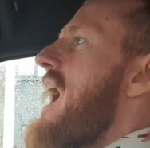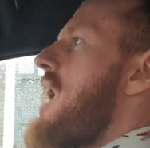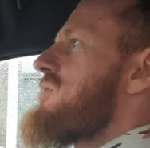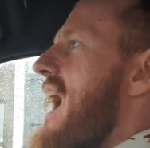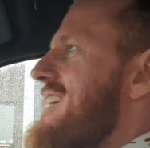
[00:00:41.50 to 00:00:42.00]

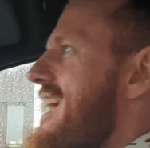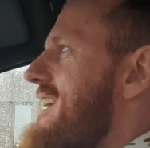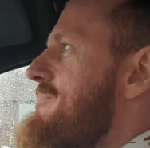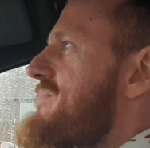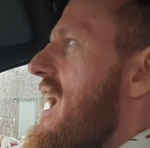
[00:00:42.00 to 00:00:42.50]
Now,
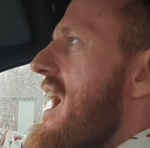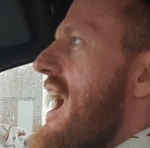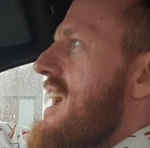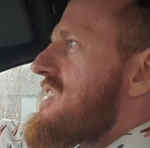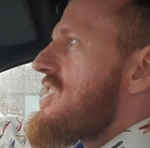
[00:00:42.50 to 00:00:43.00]
Kathleen,
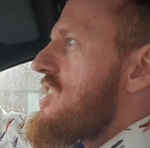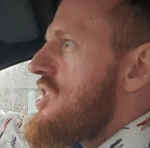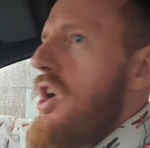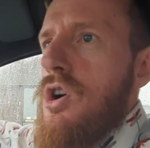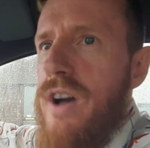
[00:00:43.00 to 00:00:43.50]
it's
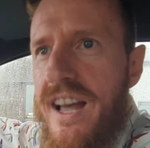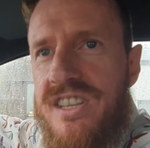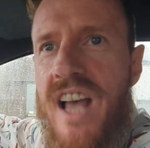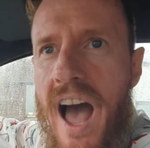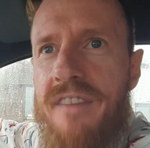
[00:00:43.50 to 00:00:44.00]

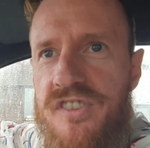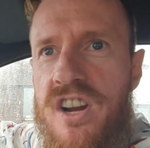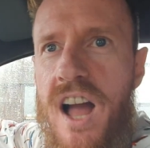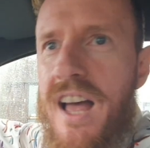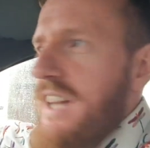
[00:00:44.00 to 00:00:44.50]

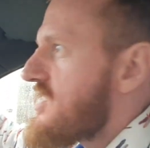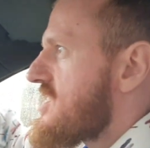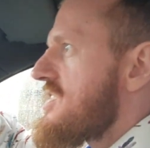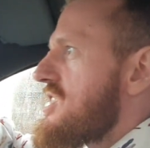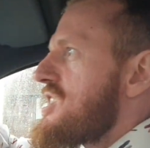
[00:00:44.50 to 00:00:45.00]
to
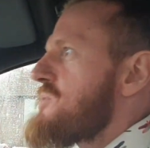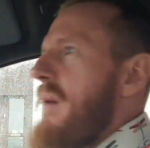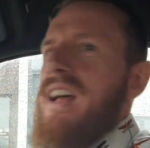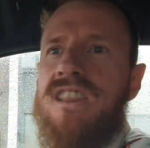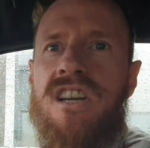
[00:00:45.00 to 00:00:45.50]

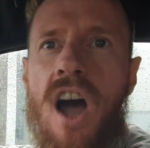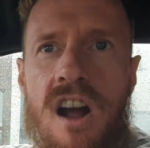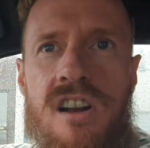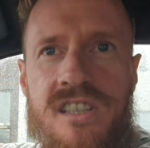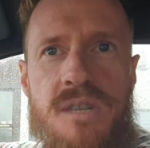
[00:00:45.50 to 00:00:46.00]
suspend the
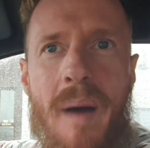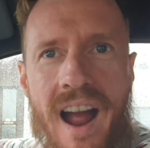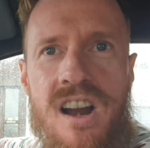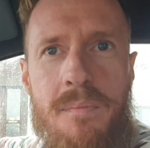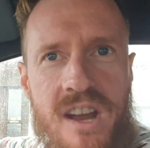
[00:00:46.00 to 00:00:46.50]
current
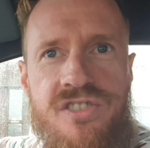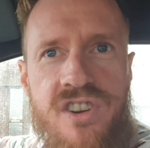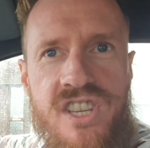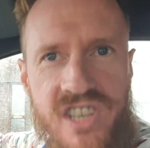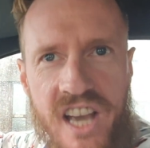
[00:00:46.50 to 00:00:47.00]

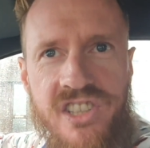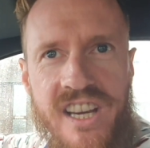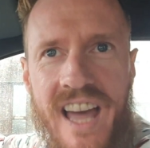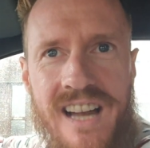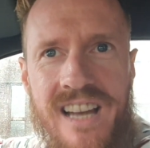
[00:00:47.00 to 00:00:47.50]
parliamentary session,
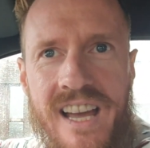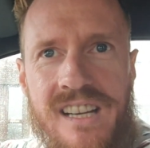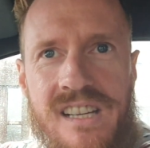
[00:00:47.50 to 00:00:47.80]
Kathleen.